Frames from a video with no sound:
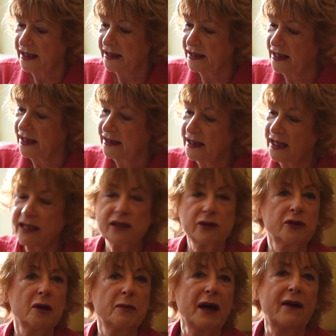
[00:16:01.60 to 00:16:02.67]
isn't it? It's
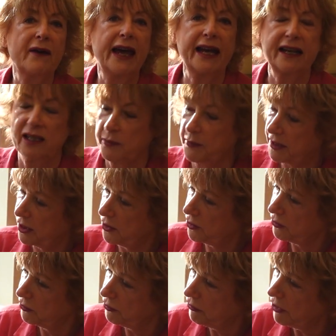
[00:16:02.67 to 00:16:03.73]
all about
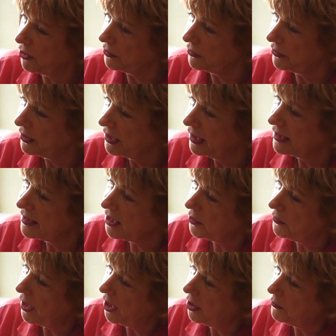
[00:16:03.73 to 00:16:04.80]
exponential growth. So
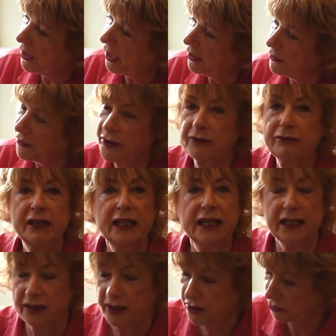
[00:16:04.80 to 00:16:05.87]
how our 3
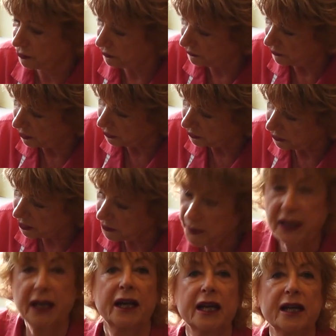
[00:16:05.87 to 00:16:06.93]
initial folds
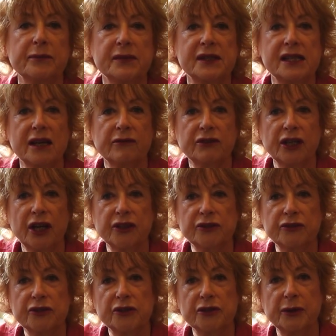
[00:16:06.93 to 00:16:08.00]
became
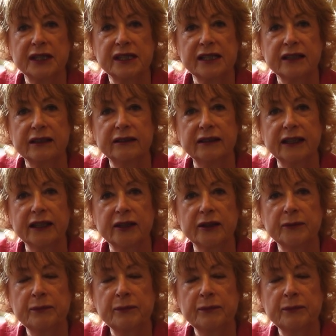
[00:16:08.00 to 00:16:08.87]
729.